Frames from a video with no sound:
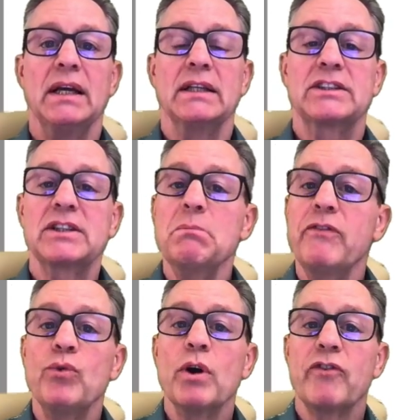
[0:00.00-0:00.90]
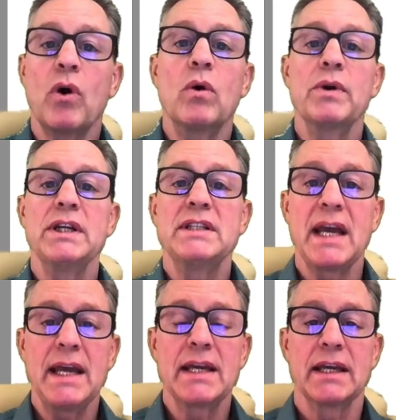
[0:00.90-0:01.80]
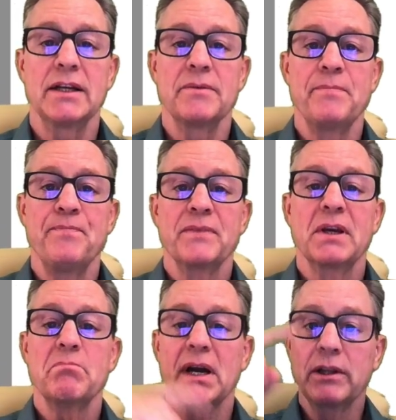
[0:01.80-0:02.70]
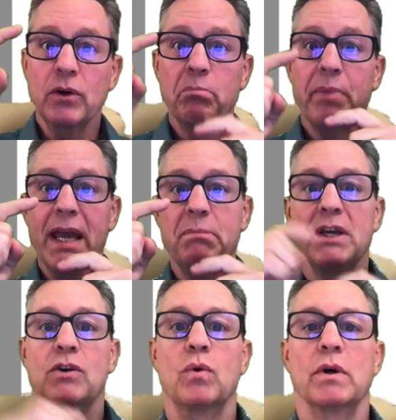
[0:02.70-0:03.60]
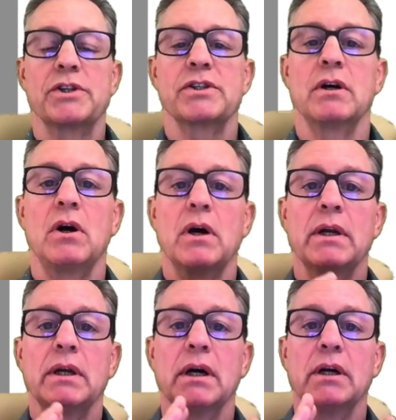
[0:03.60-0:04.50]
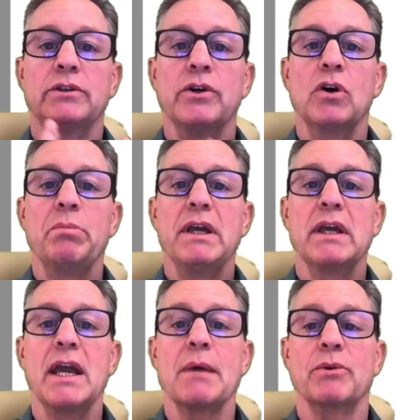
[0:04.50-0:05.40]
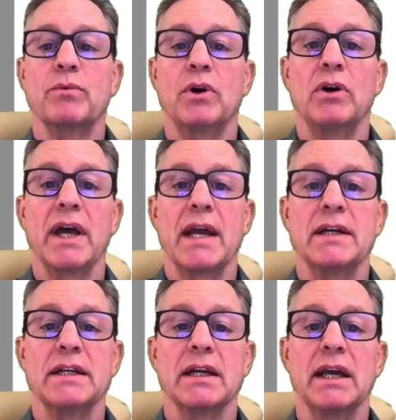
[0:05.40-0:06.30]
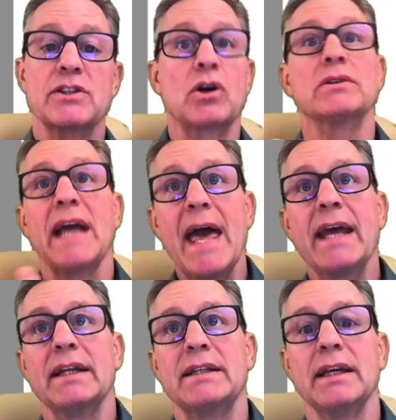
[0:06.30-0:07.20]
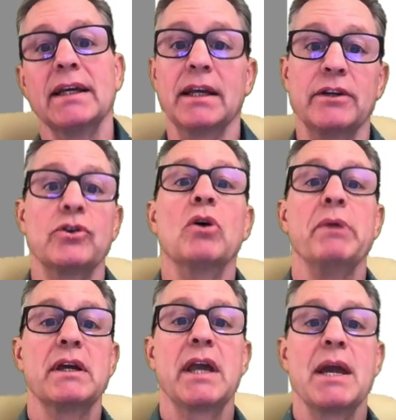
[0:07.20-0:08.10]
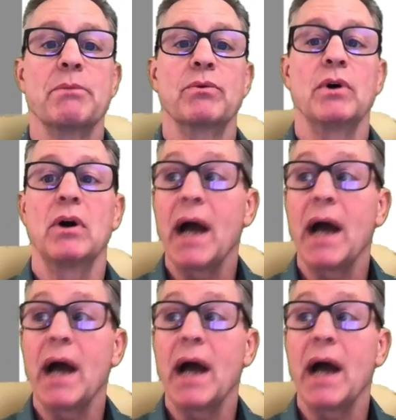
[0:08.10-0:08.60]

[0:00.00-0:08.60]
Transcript: Some of you have already taken my little baby course on Adobe Camera Raw editing. It's called Editing in Adobe Camera Raw.